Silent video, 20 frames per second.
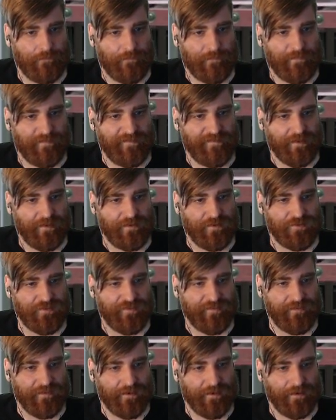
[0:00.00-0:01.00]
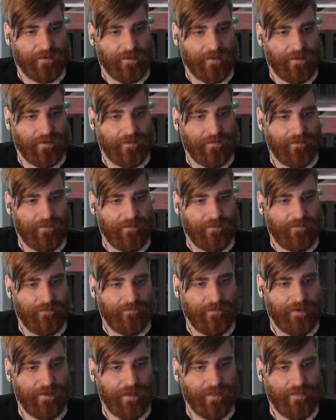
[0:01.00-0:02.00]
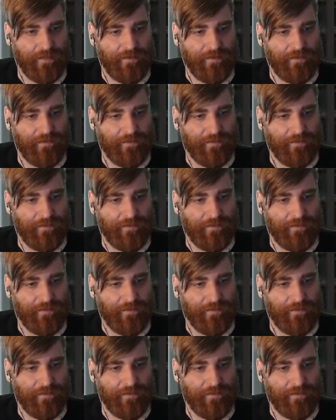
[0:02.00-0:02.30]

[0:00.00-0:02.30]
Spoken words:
It's an interesting finale.